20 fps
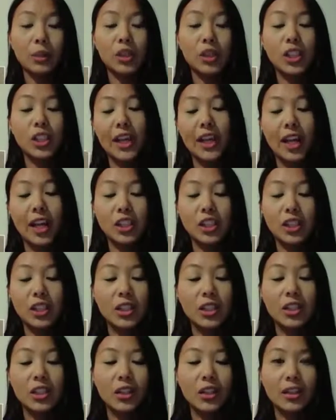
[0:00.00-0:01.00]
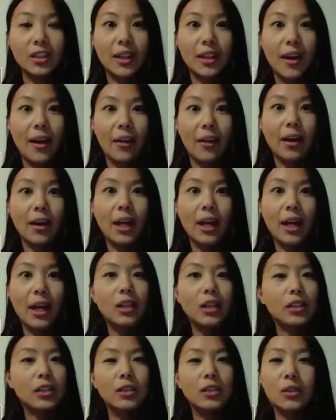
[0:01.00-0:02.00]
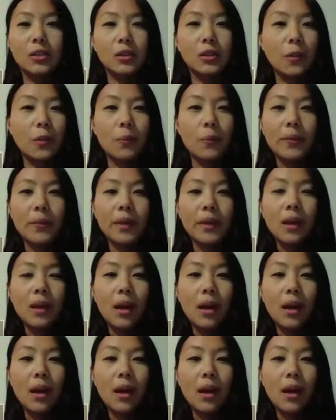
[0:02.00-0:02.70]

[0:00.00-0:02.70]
which I actually took down just to